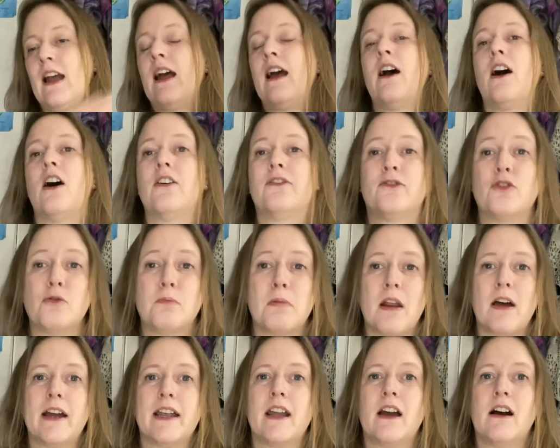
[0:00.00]
of
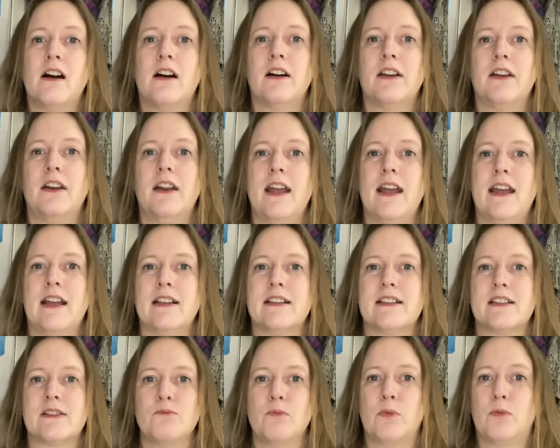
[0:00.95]
4-ply yarn, it
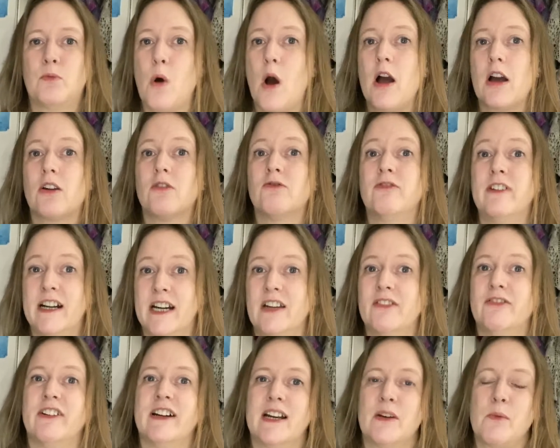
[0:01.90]
work
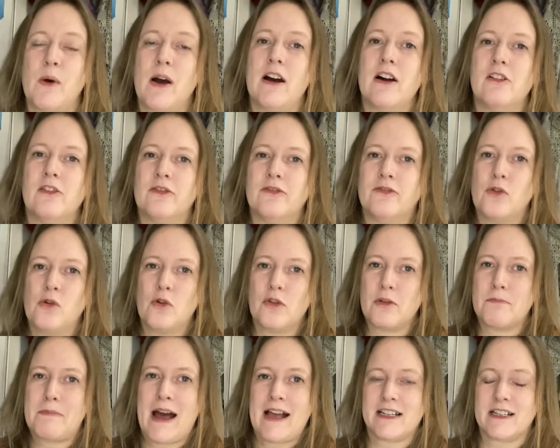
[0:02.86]
really well for the
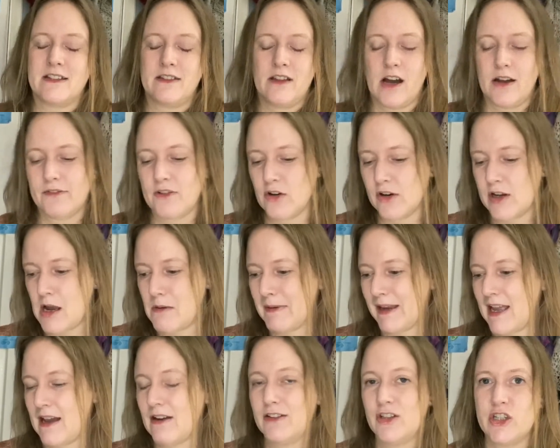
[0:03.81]
pattern that I've got coming
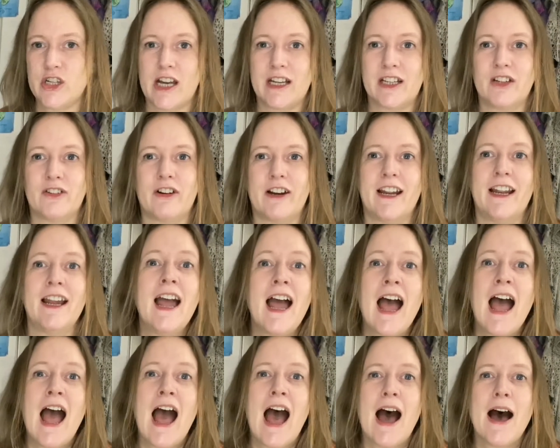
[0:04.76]
out in January.
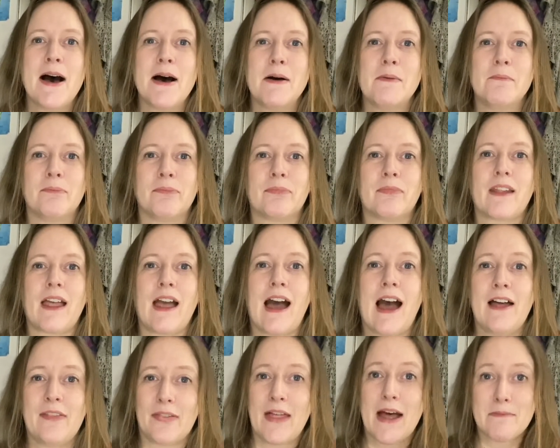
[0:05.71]
And
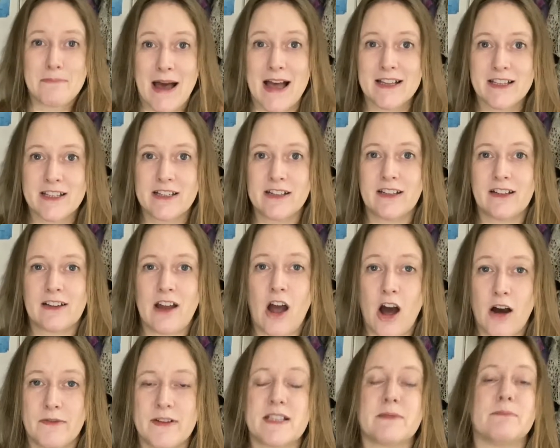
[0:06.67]
that pattern,
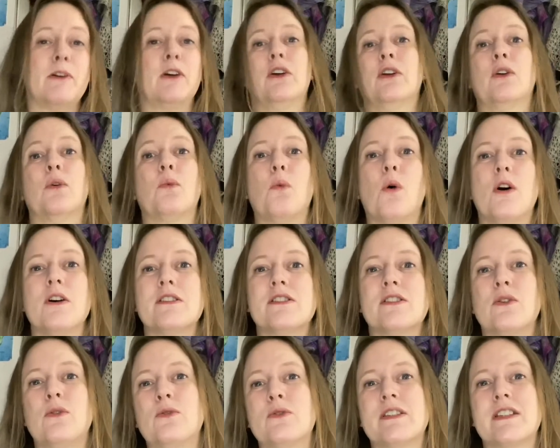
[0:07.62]
Harvest Moon, was
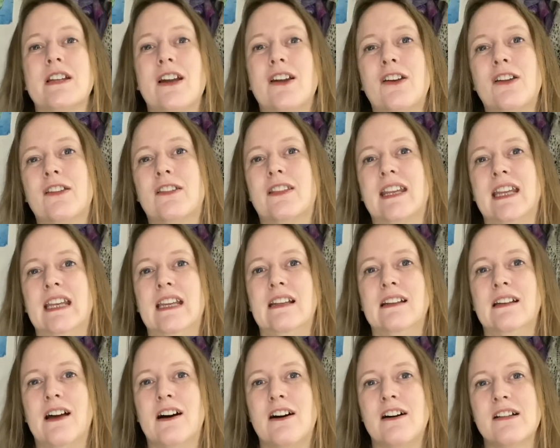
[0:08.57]
also the
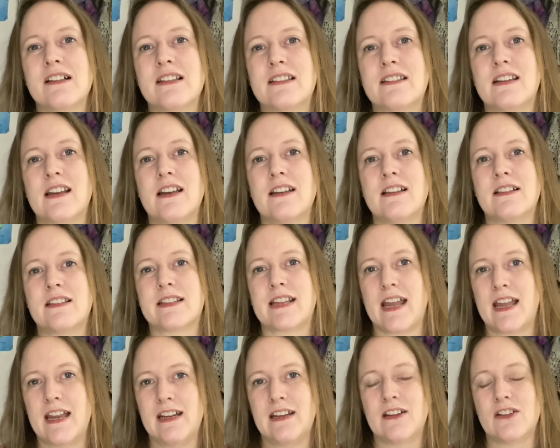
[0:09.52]
last
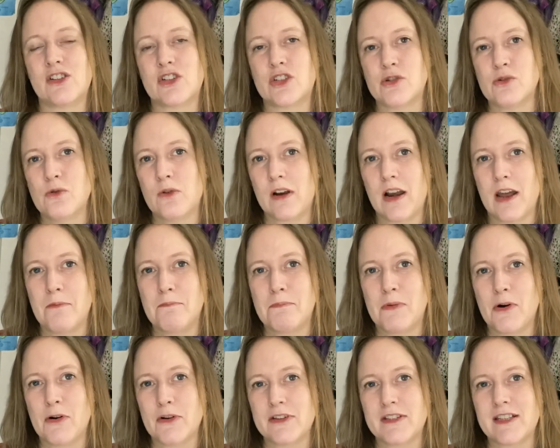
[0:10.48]
Skein and Shawl Club
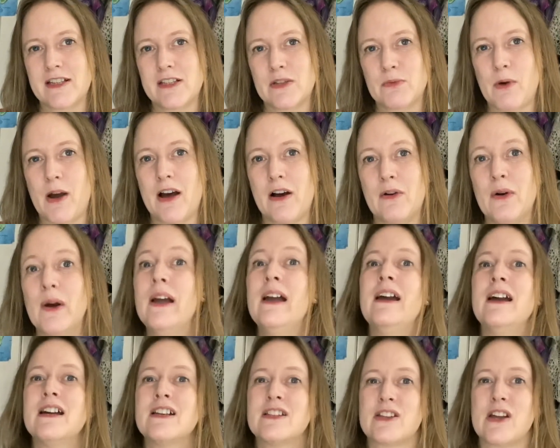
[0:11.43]
box as well.
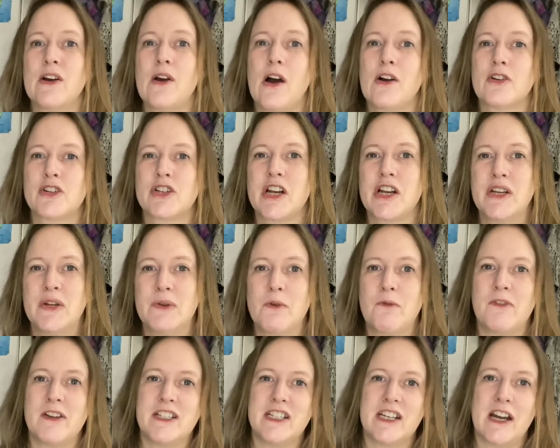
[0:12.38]
So I'll show you a
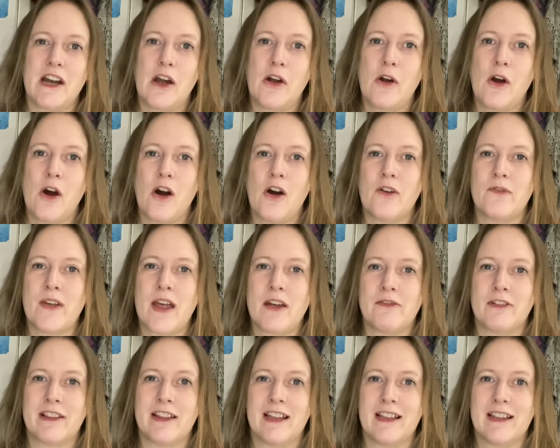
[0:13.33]
video of
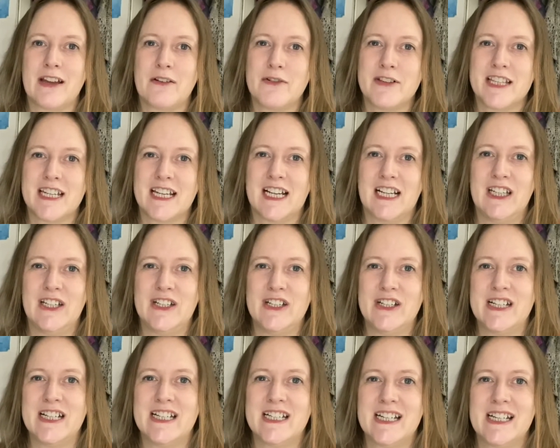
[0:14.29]
everything that was
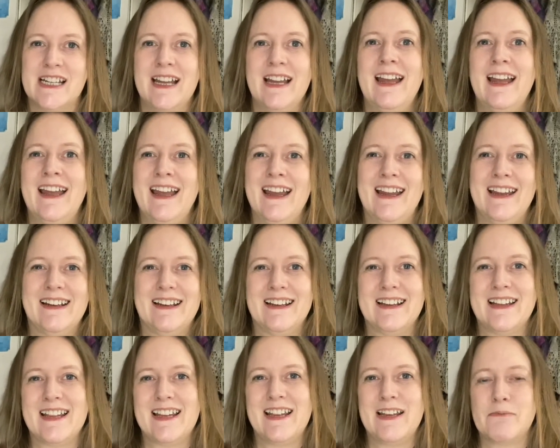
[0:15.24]
included in
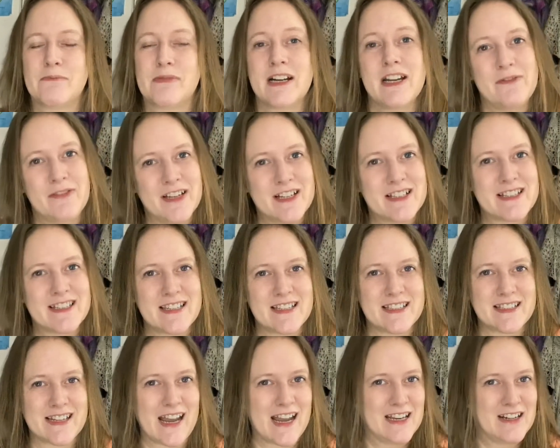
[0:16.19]
the previous
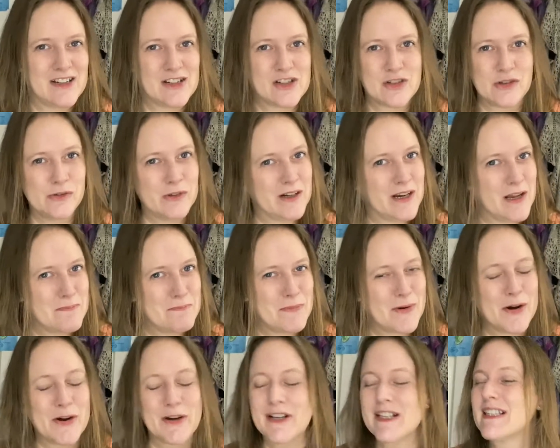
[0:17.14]
Skein and Shawl Club
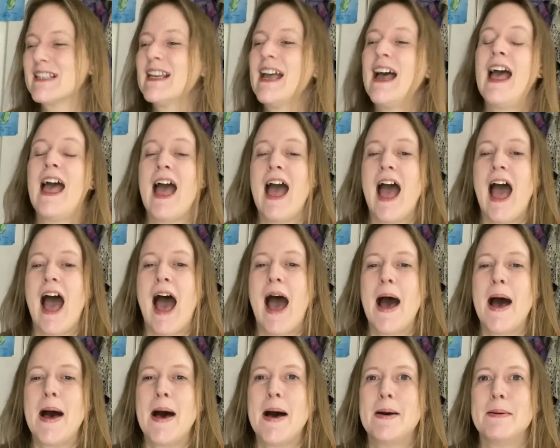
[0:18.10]
box.
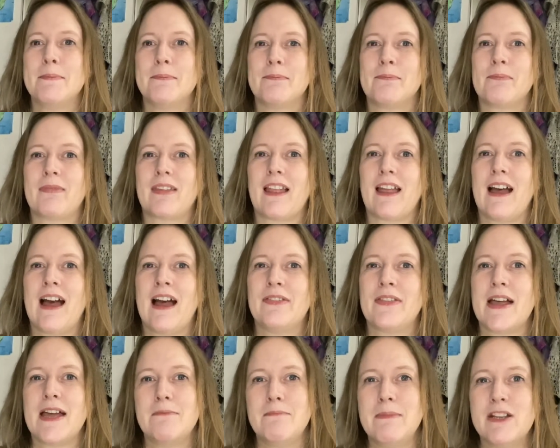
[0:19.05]
And
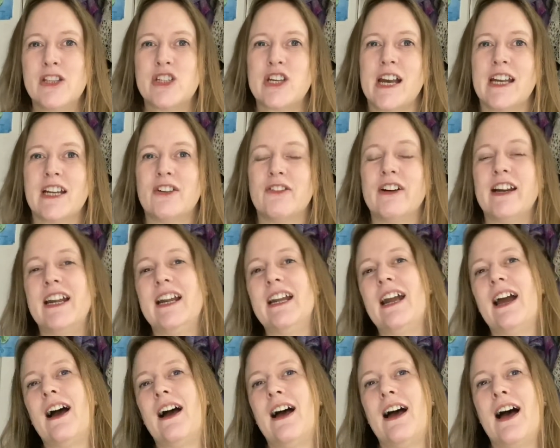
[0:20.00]
then
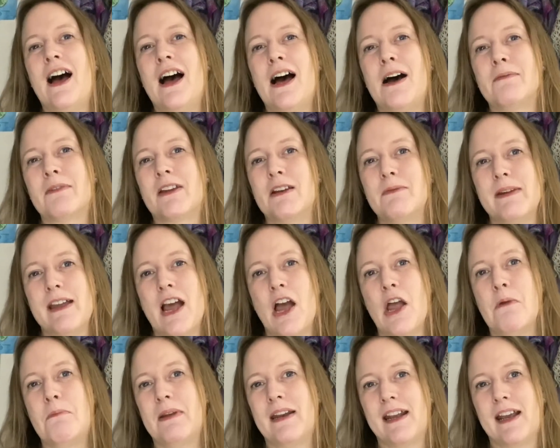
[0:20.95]
mid-January, I'm going to be
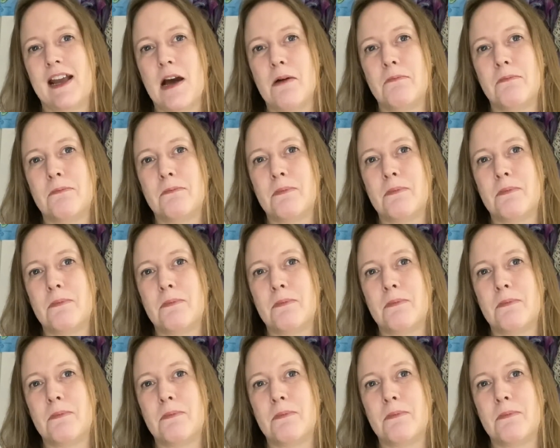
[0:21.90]
opening up